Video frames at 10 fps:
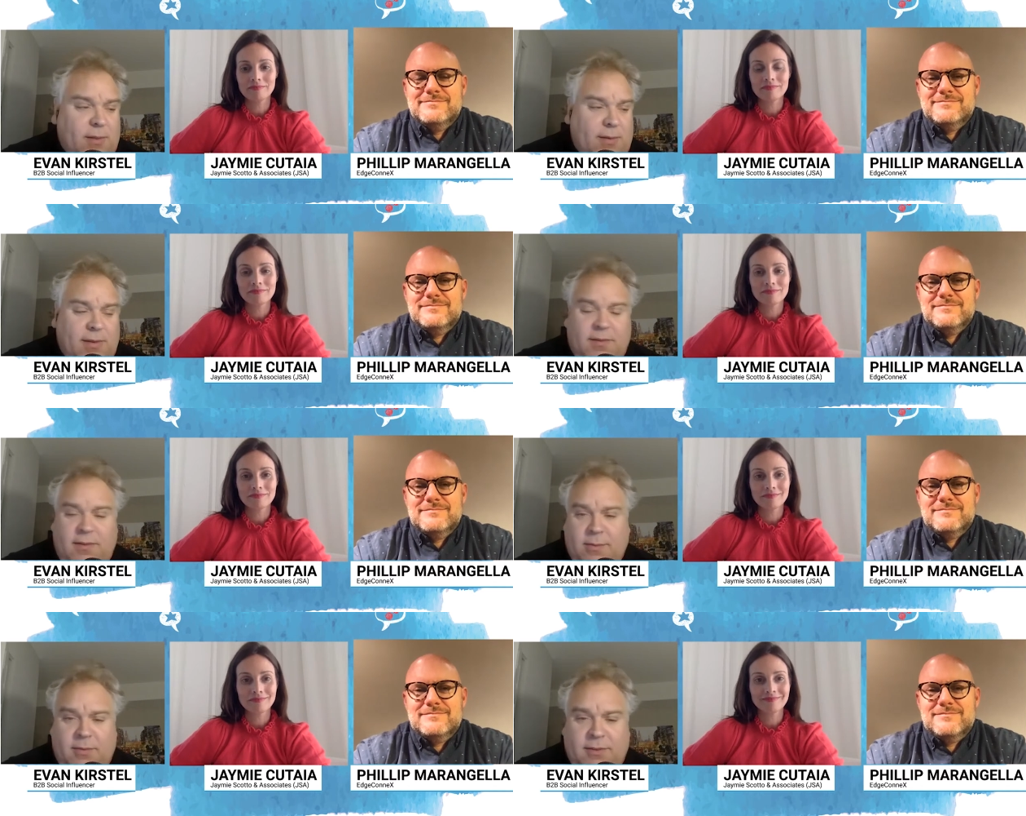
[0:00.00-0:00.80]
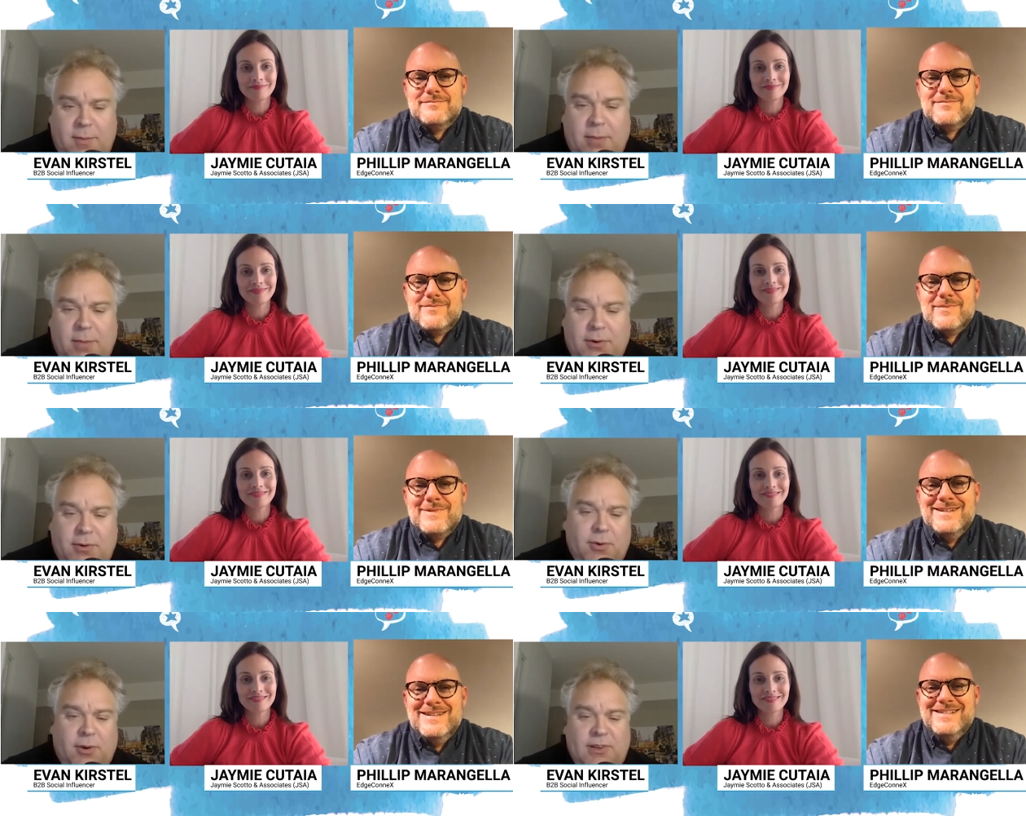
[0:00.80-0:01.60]
Speaker 1: and some of us remember who
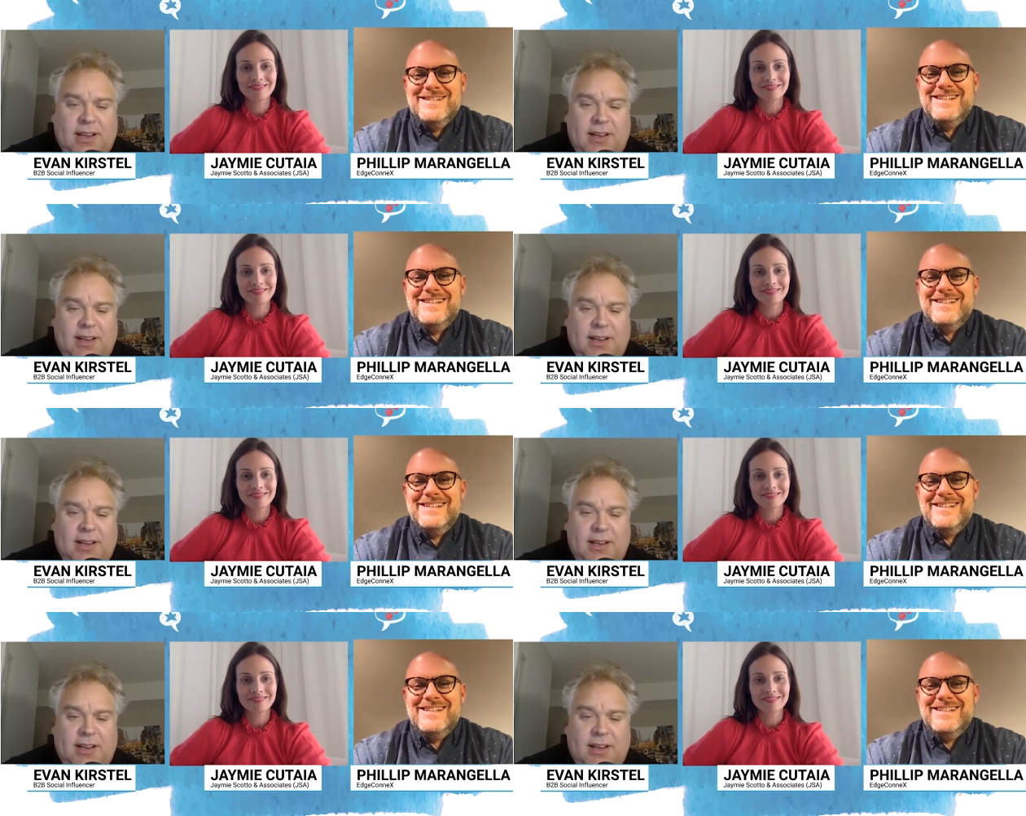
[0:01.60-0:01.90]
Nortel